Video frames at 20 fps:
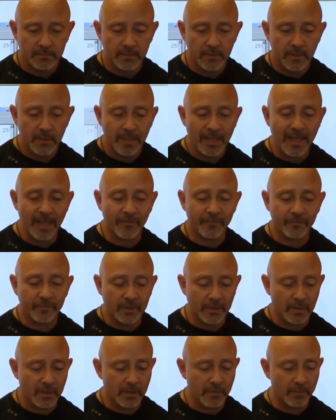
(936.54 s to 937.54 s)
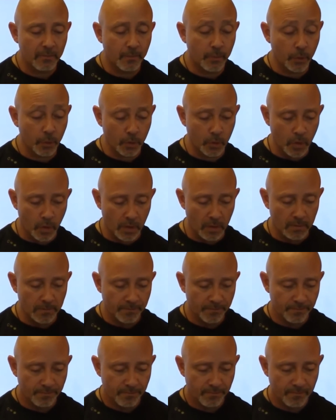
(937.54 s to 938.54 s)
hefty protocol.
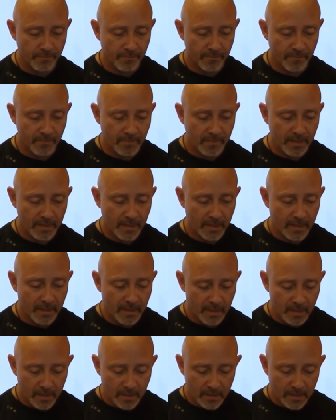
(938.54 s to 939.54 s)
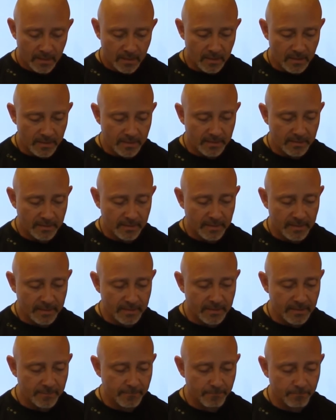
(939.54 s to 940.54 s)
All right, exit,